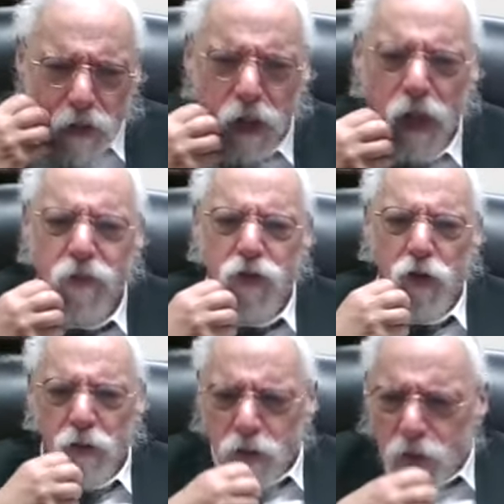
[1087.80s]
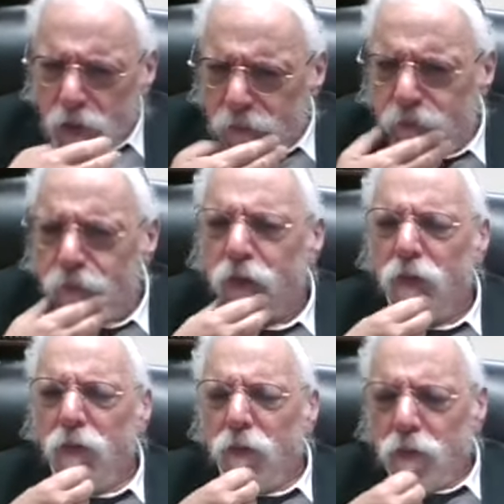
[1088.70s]
Rav Zolti,
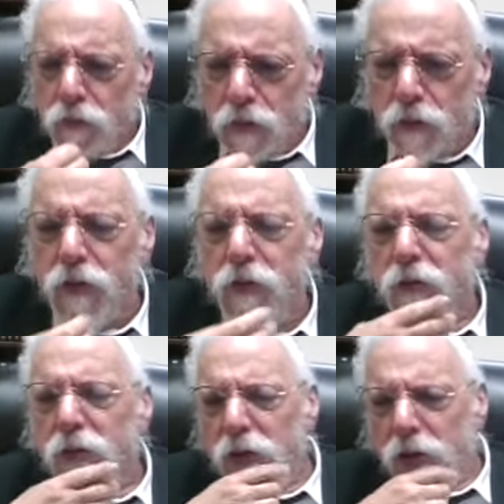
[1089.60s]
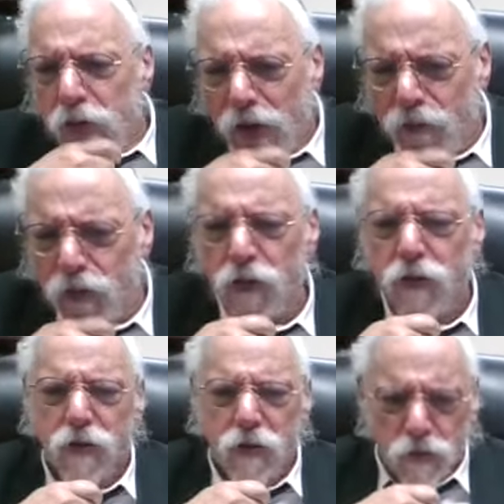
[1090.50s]
who was the Rav
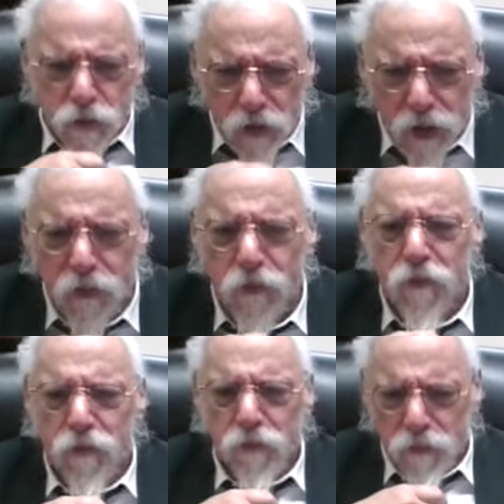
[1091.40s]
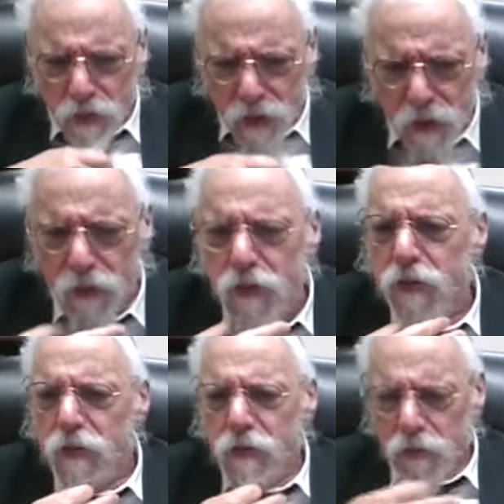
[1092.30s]
Roshi in Yerushalayim for many
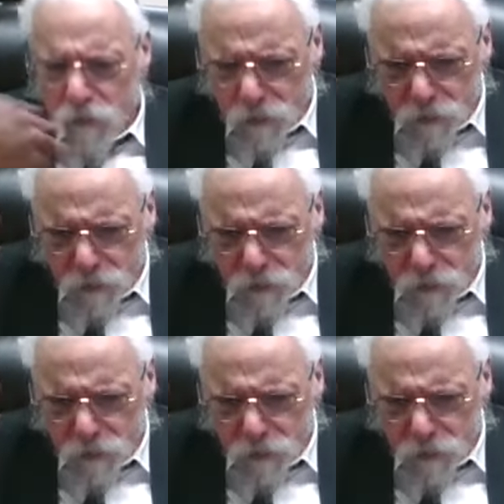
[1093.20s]
years,